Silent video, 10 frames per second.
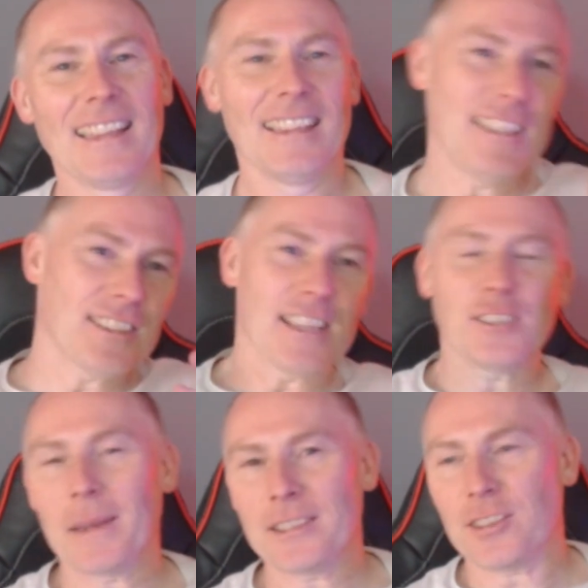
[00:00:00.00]
Leeds
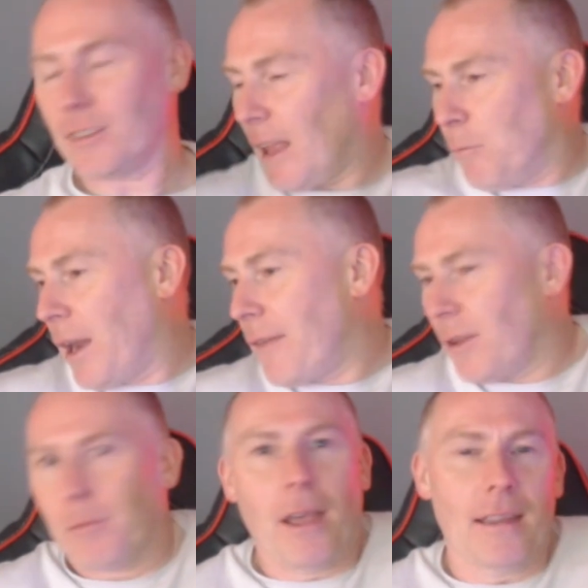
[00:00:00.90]
against Manchester, like
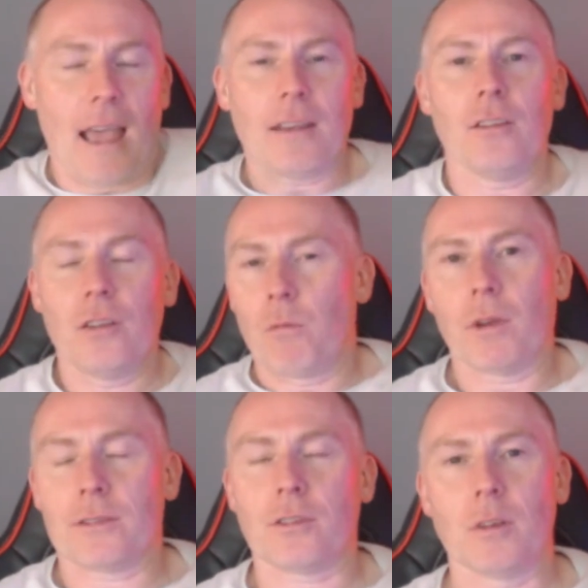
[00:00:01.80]
whatever, right? I don't know
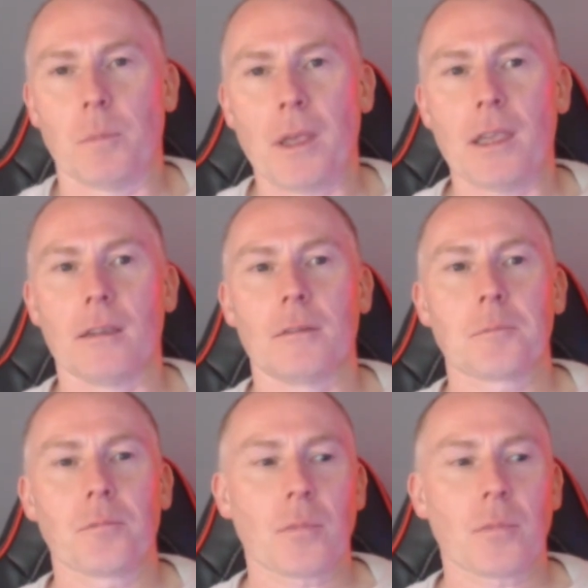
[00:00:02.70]
what it's going to be.